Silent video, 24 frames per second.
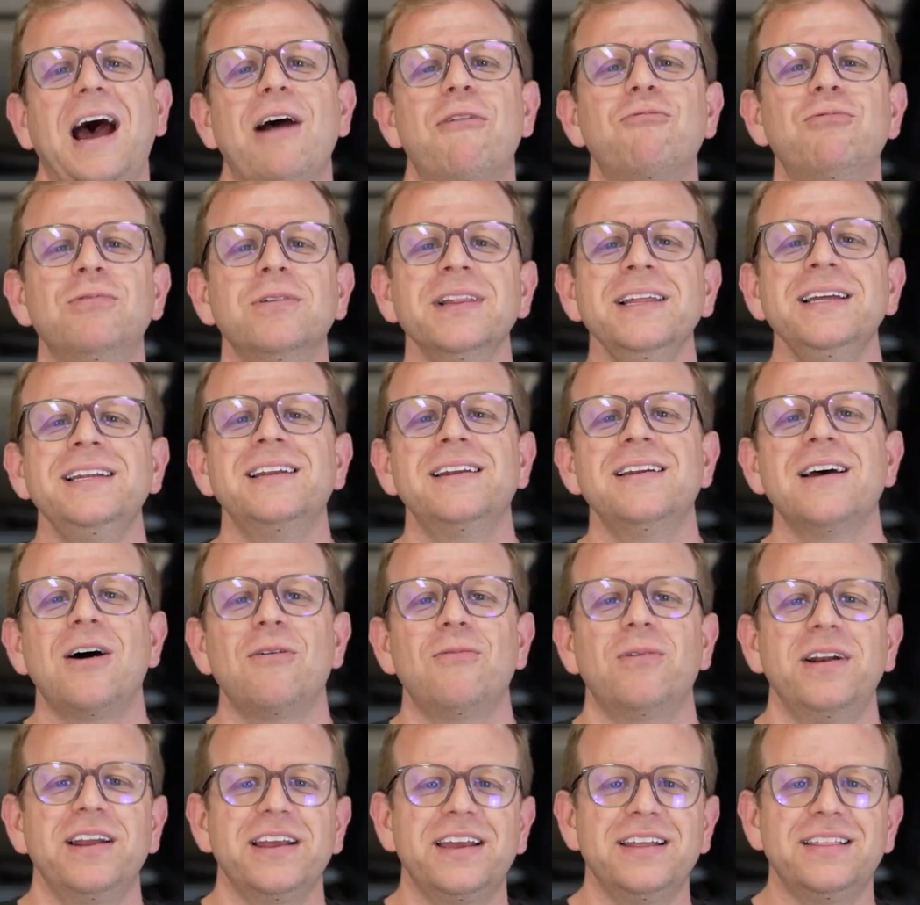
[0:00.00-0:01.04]
I really did not
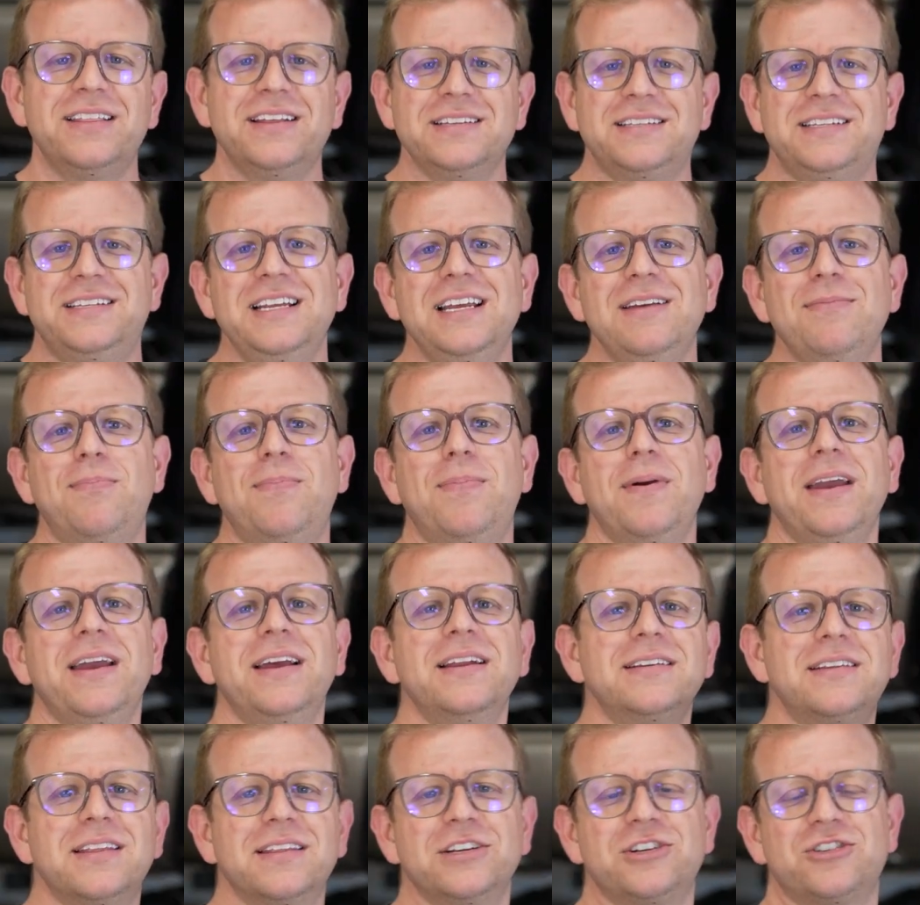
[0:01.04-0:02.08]
want to get this deep
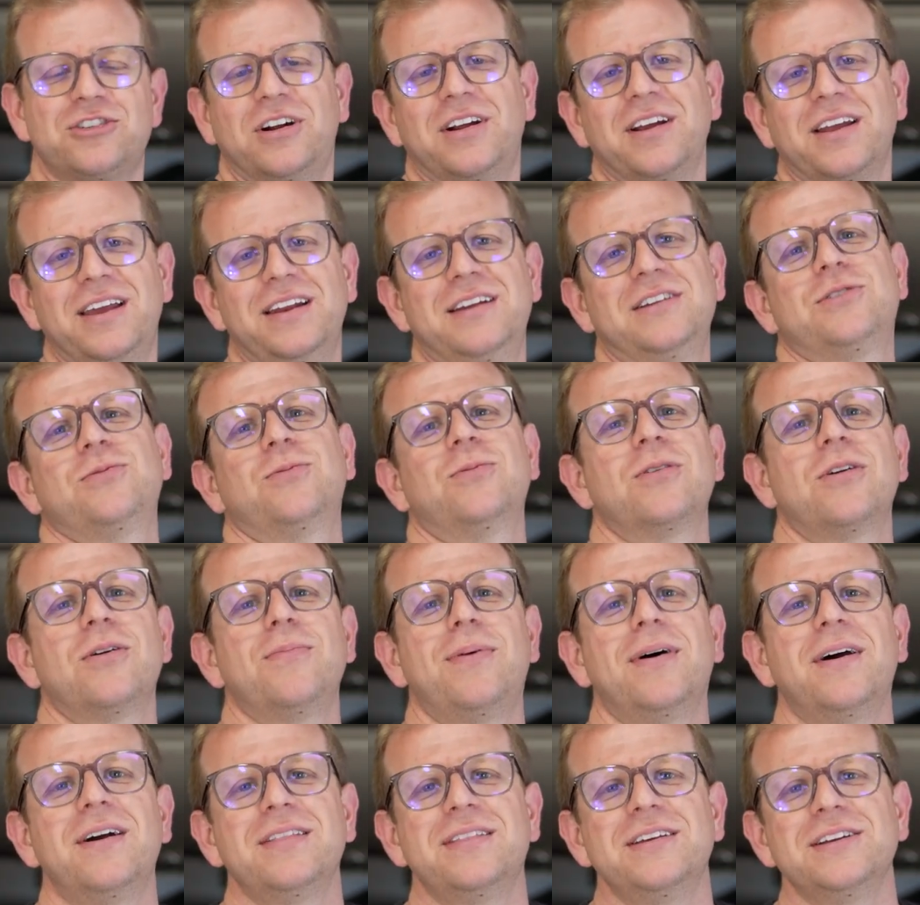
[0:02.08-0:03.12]
into the truck, get it torn
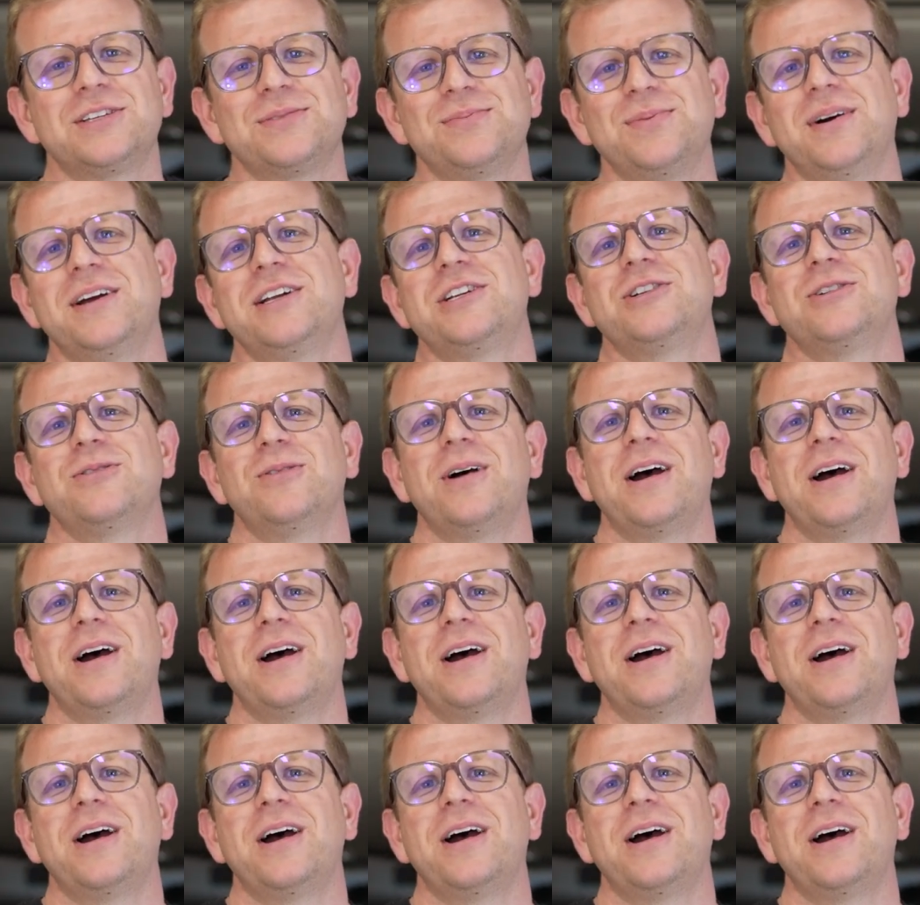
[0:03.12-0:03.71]
apart this much.